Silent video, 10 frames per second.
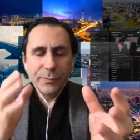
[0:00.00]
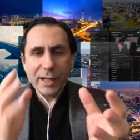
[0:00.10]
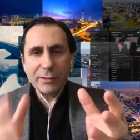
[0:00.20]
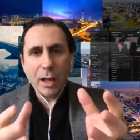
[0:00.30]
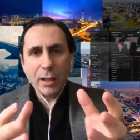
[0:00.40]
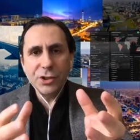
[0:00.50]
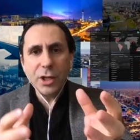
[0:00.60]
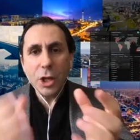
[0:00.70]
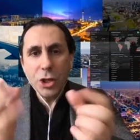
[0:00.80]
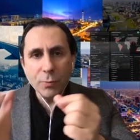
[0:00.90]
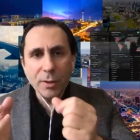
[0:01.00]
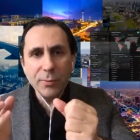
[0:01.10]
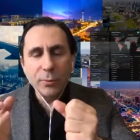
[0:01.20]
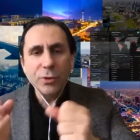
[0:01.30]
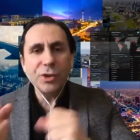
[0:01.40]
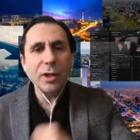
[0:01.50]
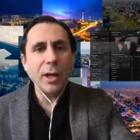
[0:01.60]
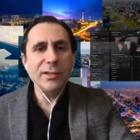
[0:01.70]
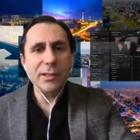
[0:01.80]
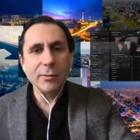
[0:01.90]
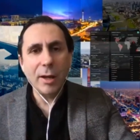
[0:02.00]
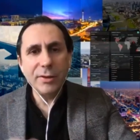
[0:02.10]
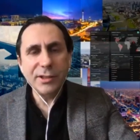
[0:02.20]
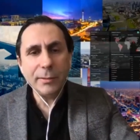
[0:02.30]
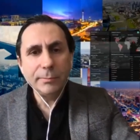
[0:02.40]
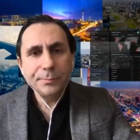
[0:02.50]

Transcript: technology, human evolution, and singularity?